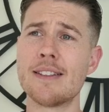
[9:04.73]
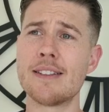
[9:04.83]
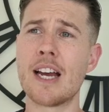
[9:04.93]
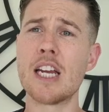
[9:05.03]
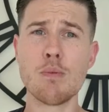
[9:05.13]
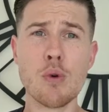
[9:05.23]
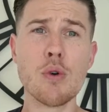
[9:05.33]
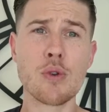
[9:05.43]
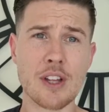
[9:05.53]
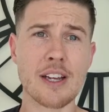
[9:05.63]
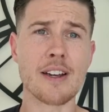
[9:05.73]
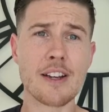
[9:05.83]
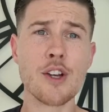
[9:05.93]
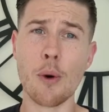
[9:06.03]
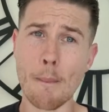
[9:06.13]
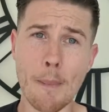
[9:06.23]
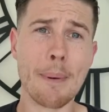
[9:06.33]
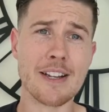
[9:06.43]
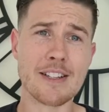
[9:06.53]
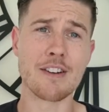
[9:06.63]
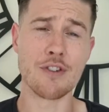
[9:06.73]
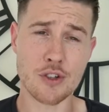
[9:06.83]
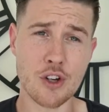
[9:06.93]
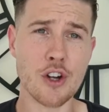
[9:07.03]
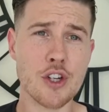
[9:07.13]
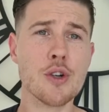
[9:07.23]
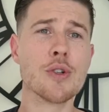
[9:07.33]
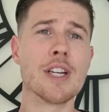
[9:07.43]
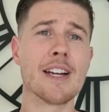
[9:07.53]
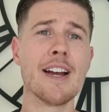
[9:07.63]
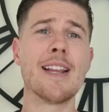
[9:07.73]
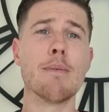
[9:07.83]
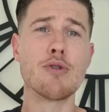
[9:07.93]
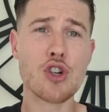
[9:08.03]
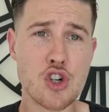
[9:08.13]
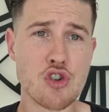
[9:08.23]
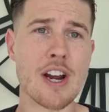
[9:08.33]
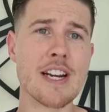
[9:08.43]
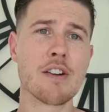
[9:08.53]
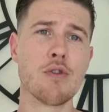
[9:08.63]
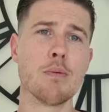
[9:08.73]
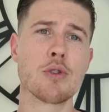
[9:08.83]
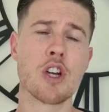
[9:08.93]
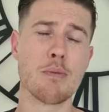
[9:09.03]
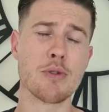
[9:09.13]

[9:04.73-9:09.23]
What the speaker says: they will think you're a muppet if you start using them training room terms,